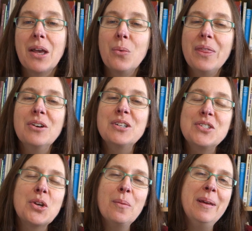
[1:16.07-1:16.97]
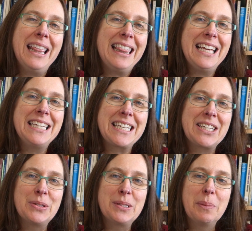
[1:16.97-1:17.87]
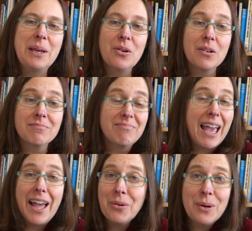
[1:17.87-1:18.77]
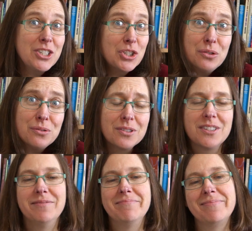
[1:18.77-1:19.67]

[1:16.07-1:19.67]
When there are so many things I could speak on, how do I choose?